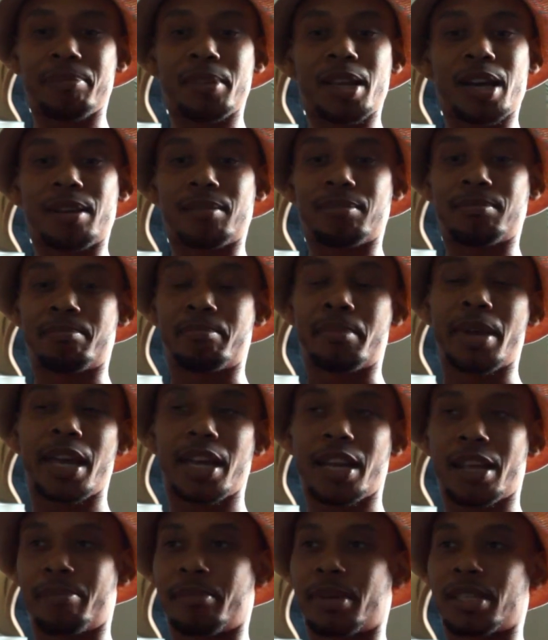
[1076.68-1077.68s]
not
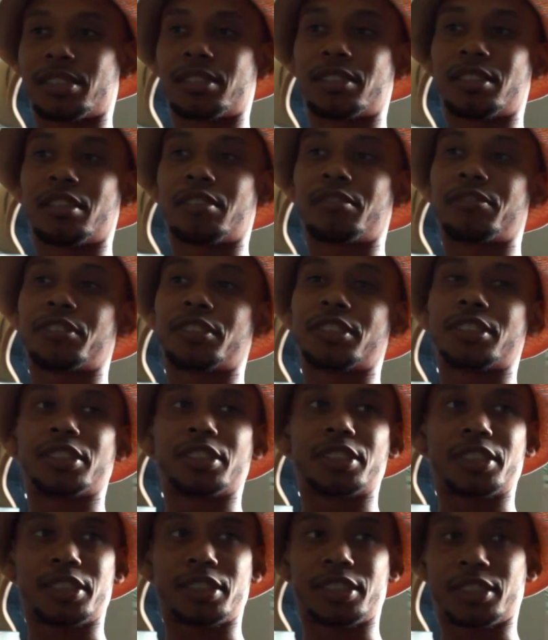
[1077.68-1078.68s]
mad at myself for the
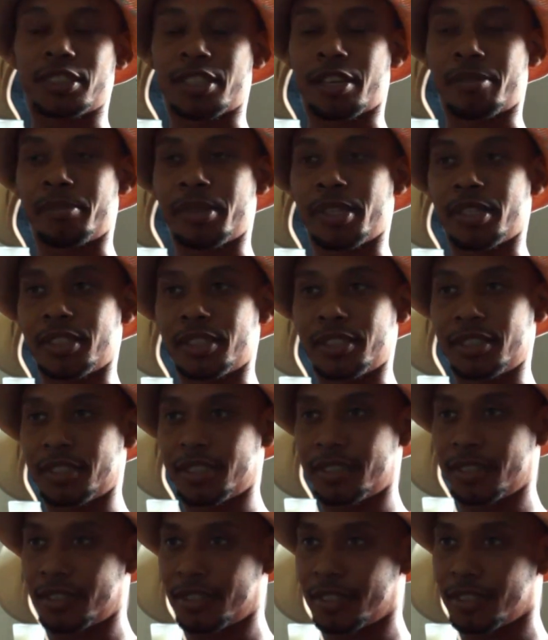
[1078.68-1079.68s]
decisions I made.
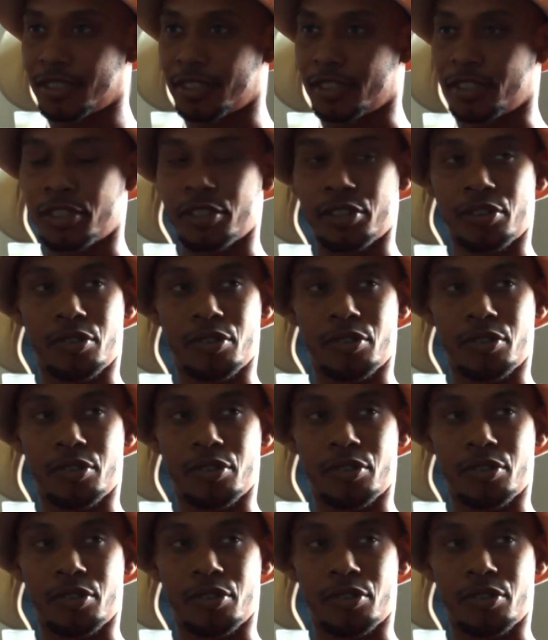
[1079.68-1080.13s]
You